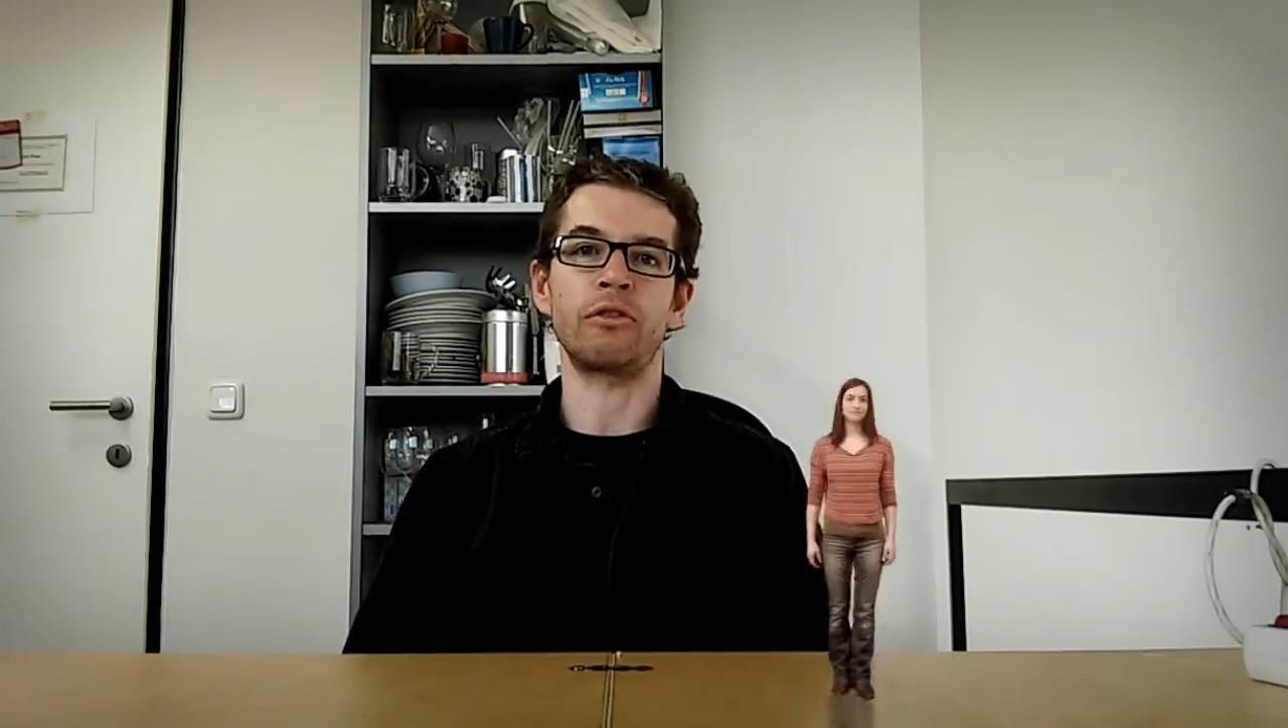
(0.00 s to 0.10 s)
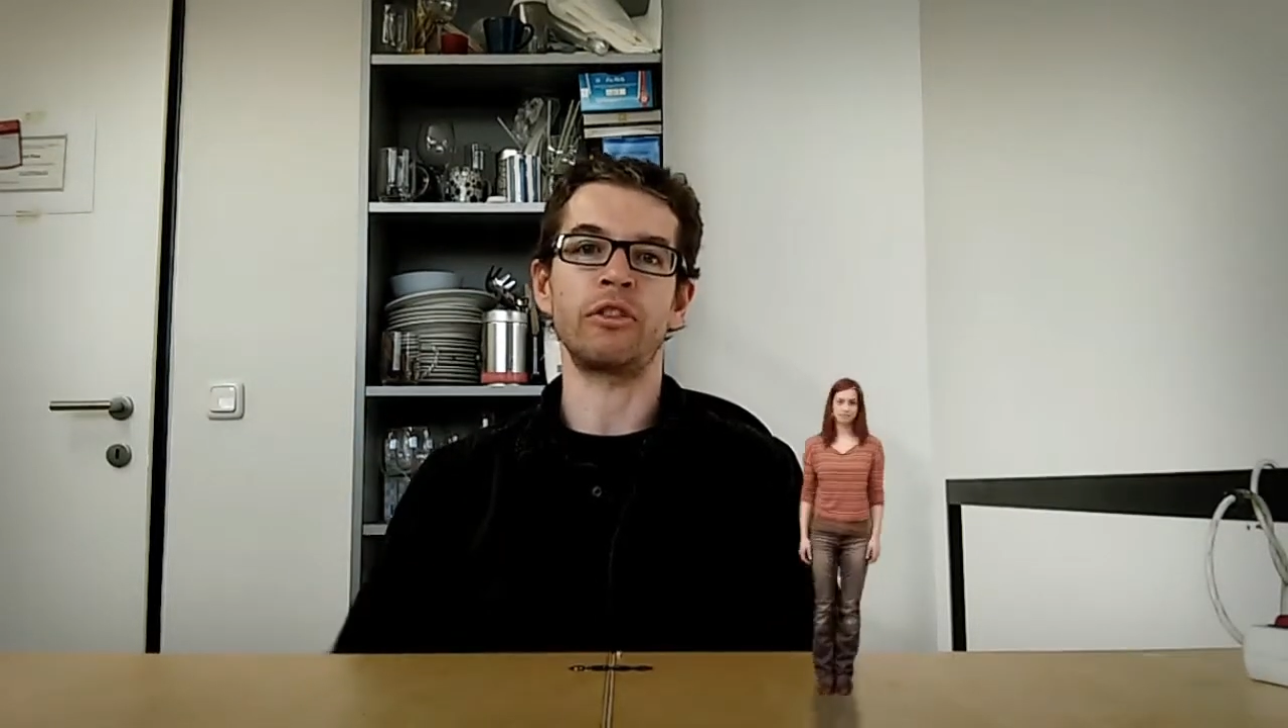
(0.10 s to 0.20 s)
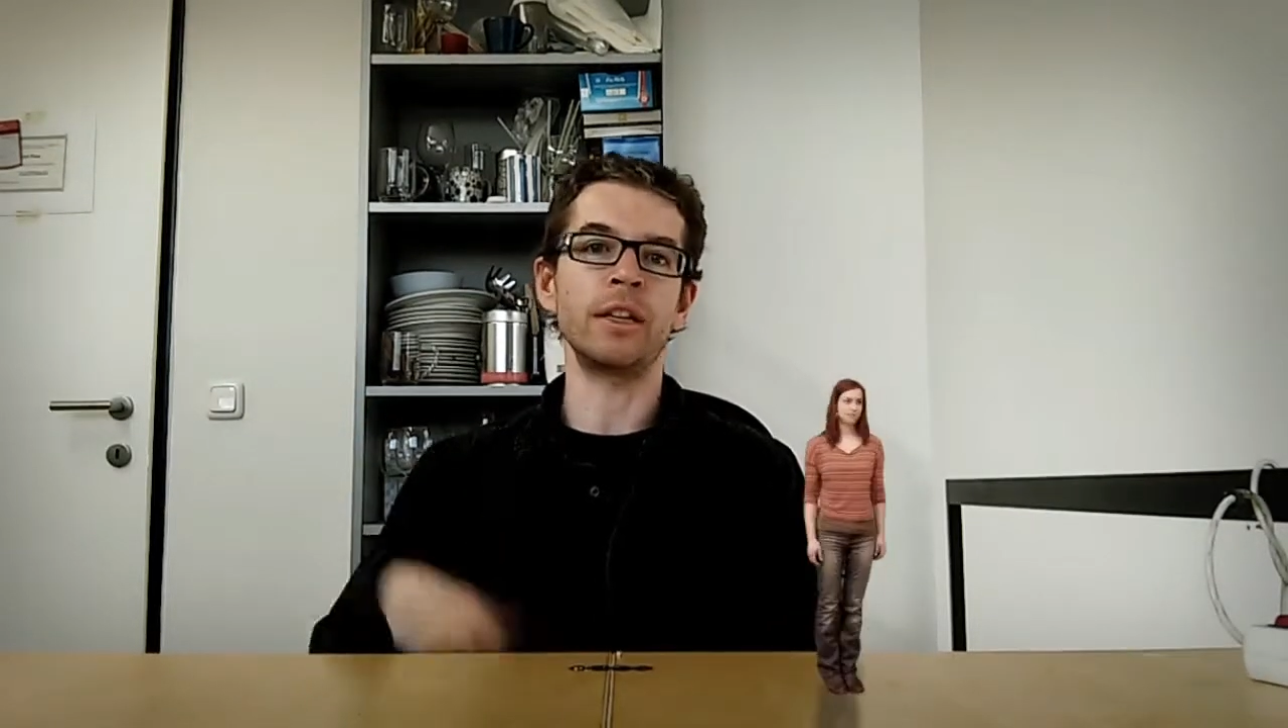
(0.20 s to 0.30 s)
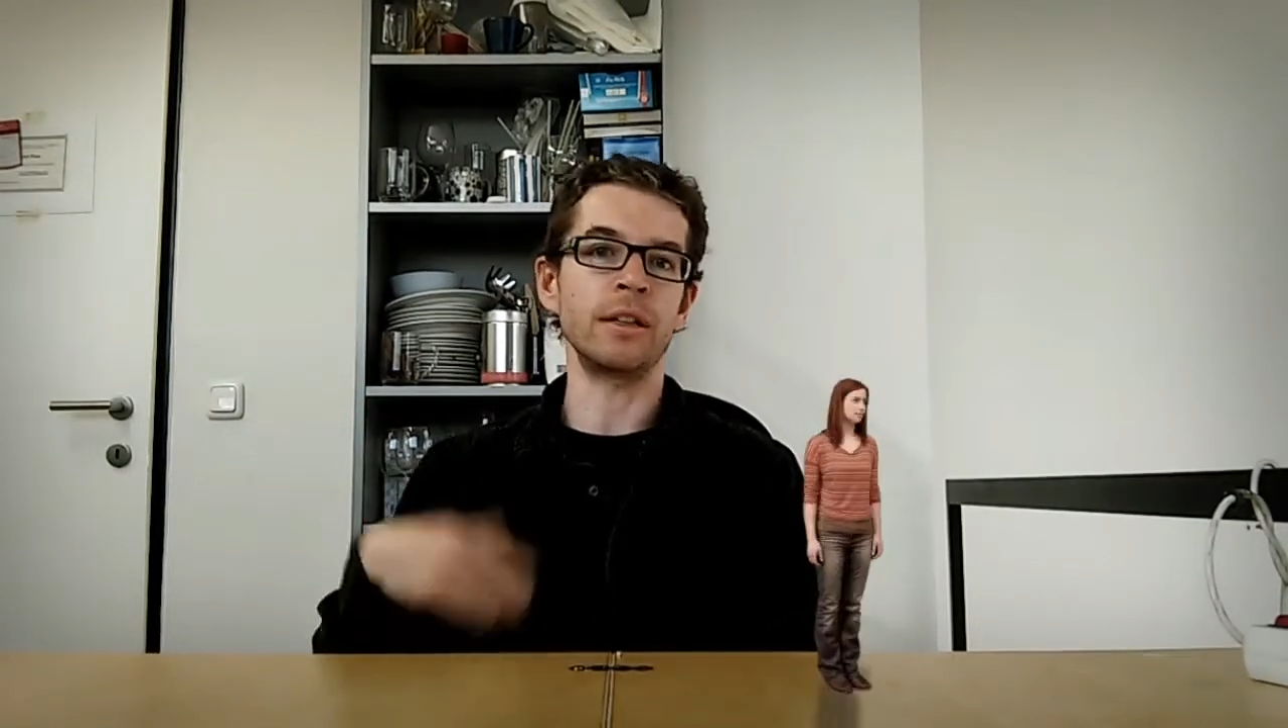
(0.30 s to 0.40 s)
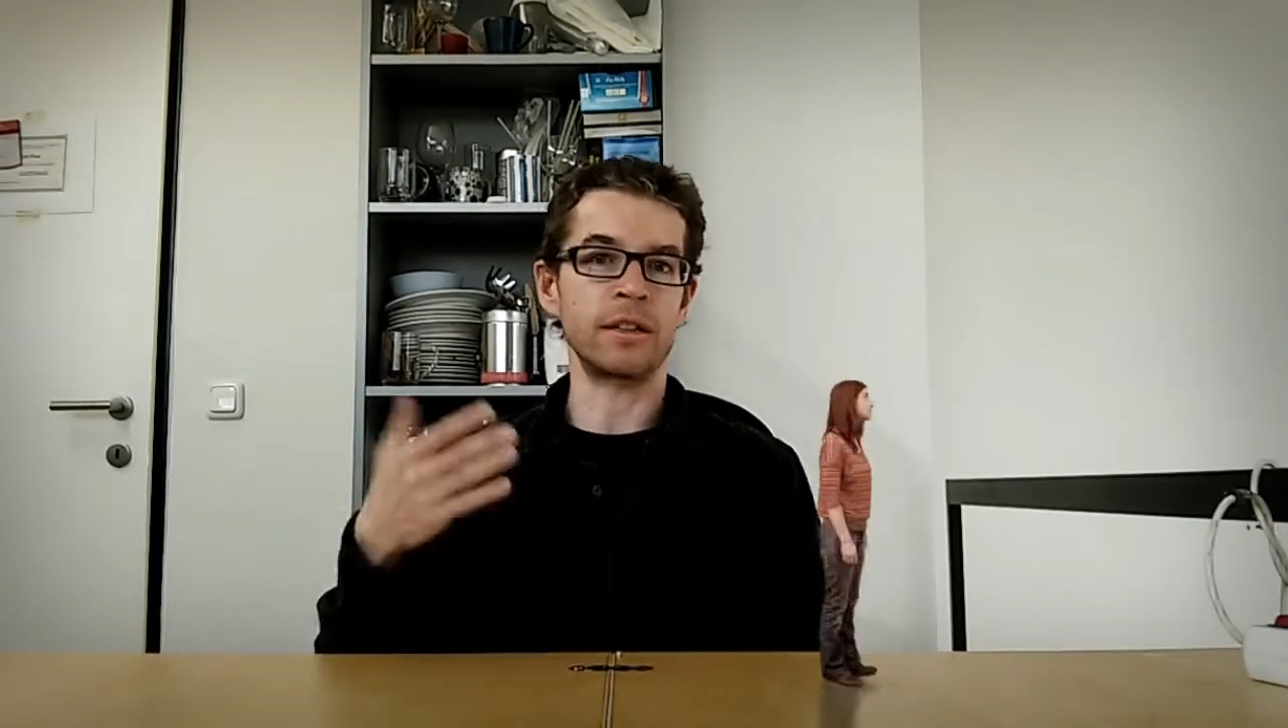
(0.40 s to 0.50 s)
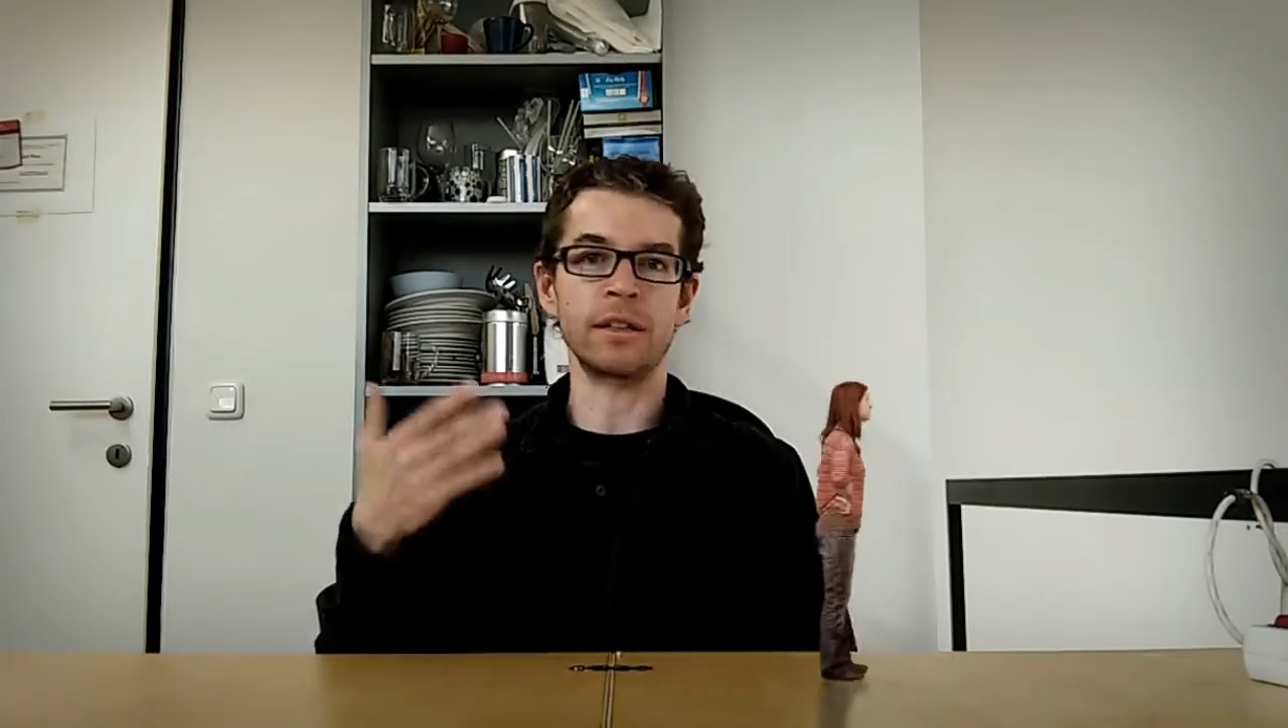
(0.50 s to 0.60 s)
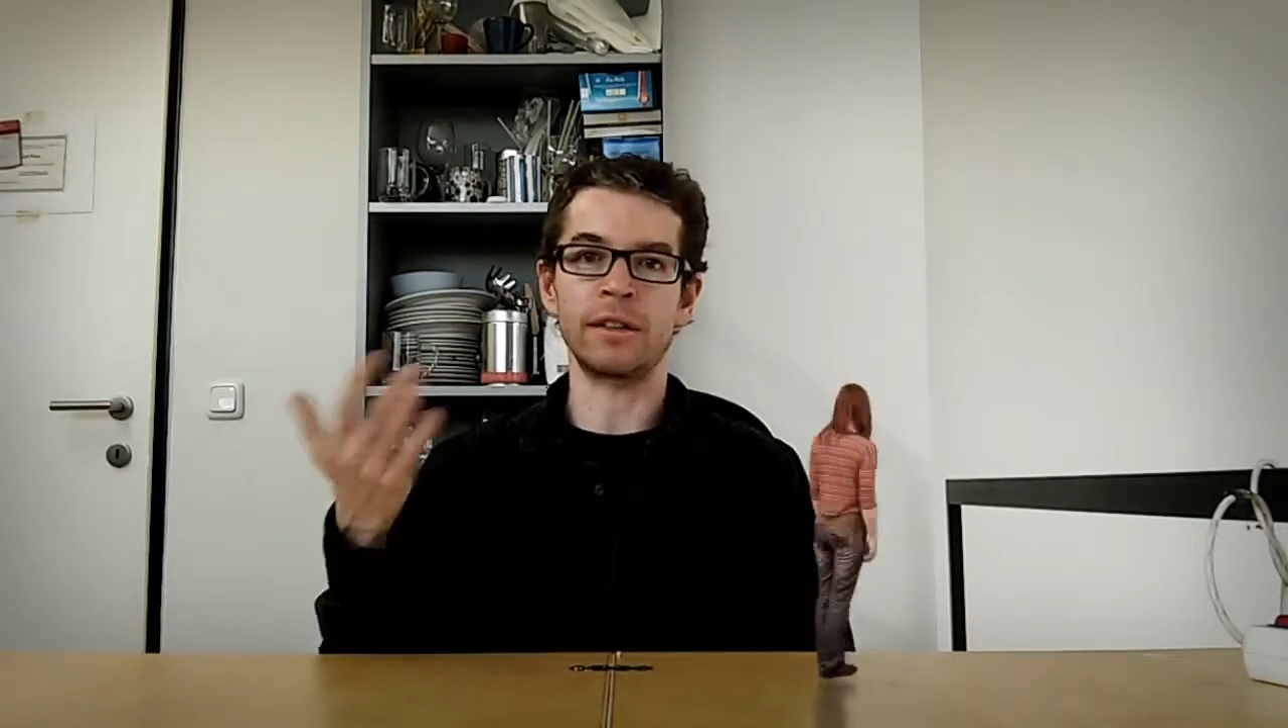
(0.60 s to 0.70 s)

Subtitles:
fields,